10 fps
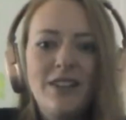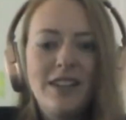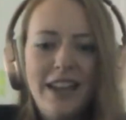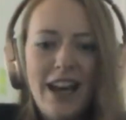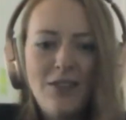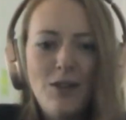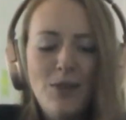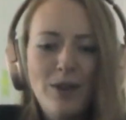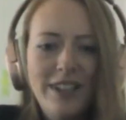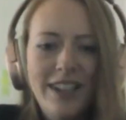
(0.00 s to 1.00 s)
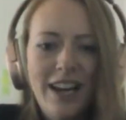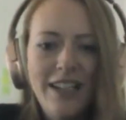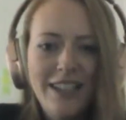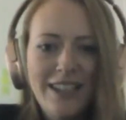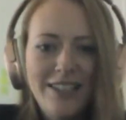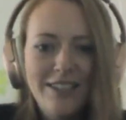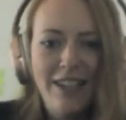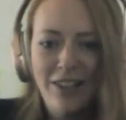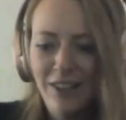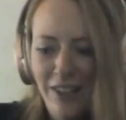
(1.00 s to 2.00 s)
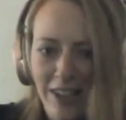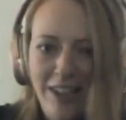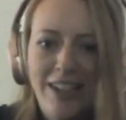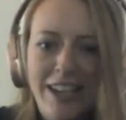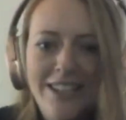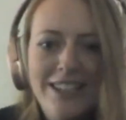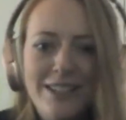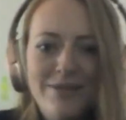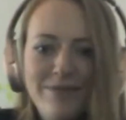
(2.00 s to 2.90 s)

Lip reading: that they have on bowling alley, like in the lanes?